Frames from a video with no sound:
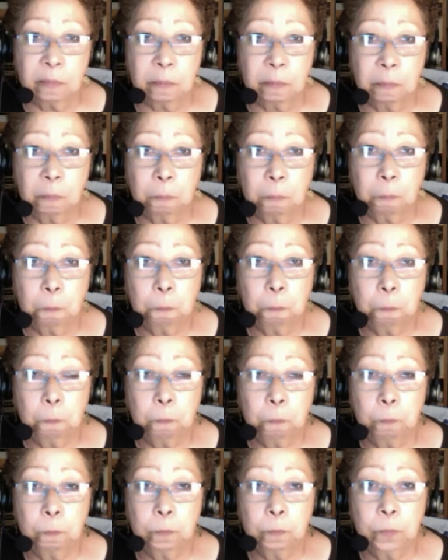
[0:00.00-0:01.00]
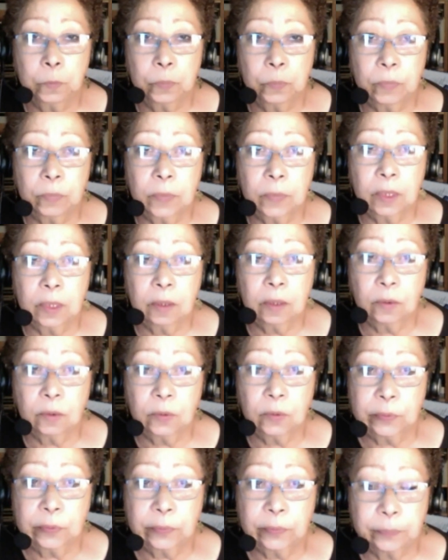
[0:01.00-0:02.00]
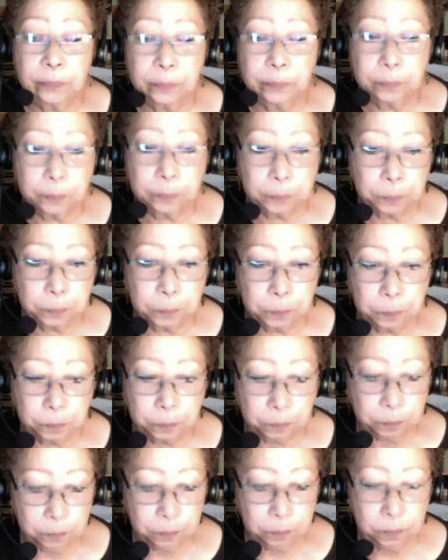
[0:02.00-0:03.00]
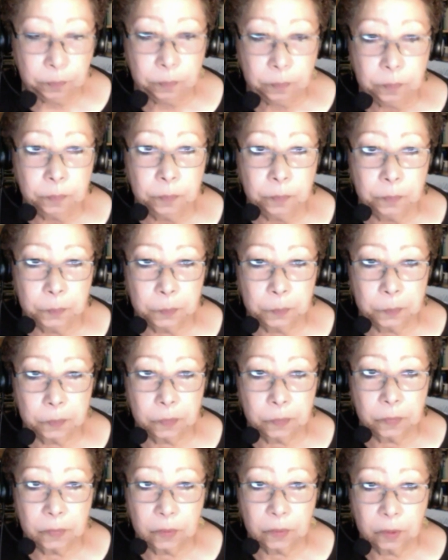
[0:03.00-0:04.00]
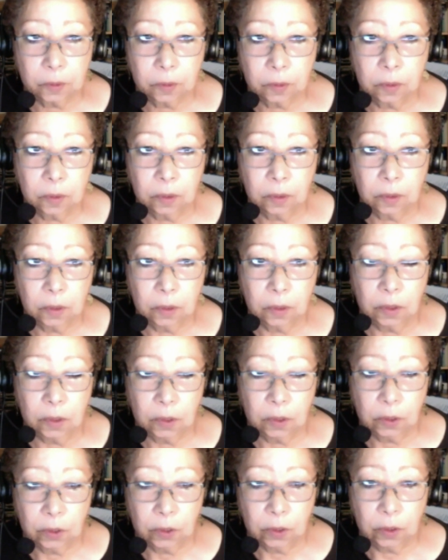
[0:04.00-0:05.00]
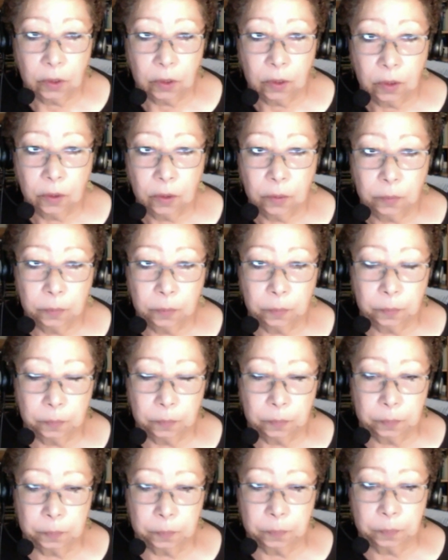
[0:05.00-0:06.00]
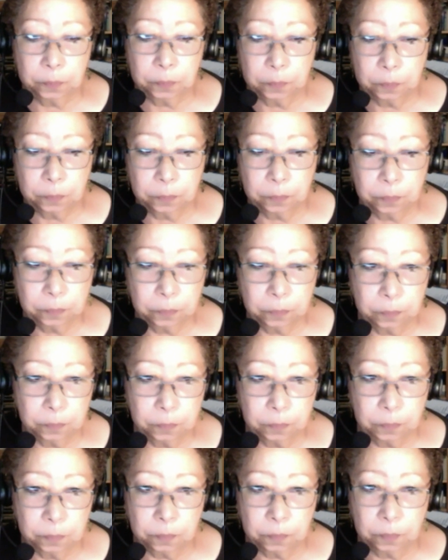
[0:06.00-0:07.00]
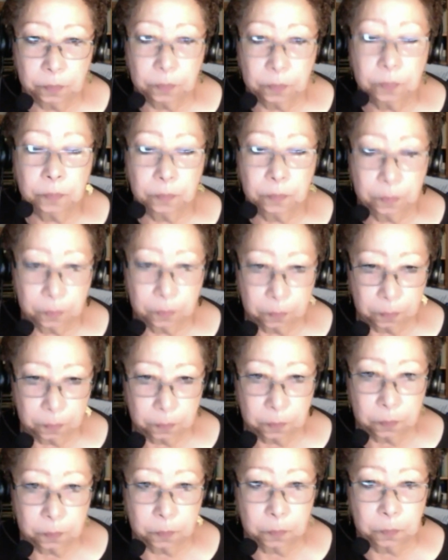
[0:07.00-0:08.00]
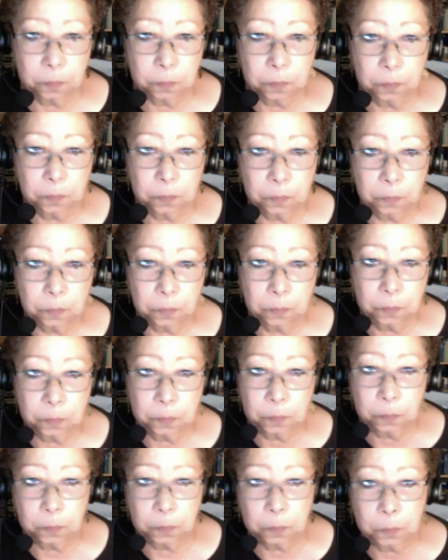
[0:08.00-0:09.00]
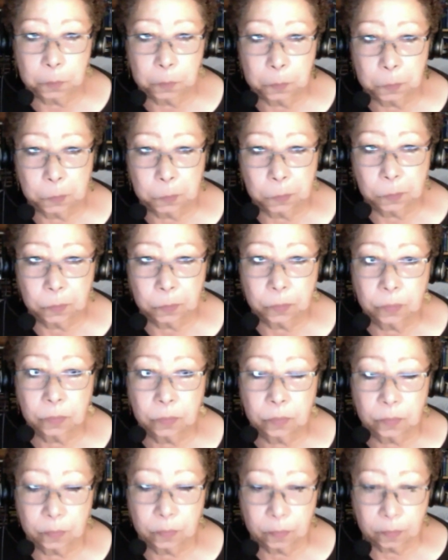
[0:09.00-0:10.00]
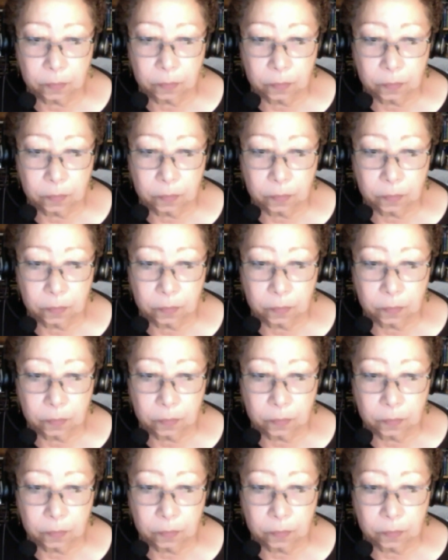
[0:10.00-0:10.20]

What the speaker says: there are still Creoles of color in New Orleans, which is the traditional term in New Orleans, who don't want to be called African Americans. It's like, excuse me?